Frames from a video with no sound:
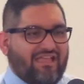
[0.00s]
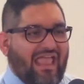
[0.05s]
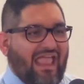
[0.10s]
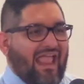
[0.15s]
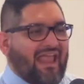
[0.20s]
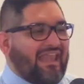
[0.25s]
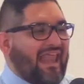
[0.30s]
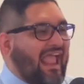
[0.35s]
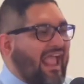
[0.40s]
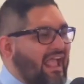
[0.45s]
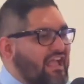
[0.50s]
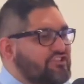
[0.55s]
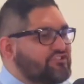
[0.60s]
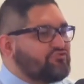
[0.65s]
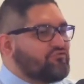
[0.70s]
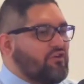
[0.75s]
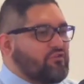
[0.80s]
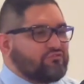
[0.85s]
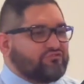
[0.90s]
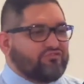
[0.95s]
And
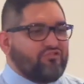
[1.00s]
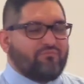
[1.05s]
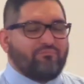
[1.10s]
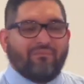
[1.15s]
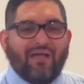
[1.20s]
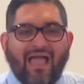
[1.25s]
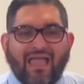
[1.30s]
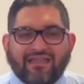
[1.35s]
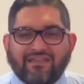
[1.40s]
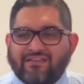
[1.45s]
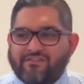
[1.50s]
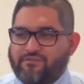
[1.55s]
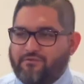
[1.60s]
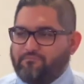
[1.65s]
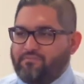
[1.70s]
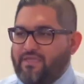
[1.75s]
Ezra is reminding the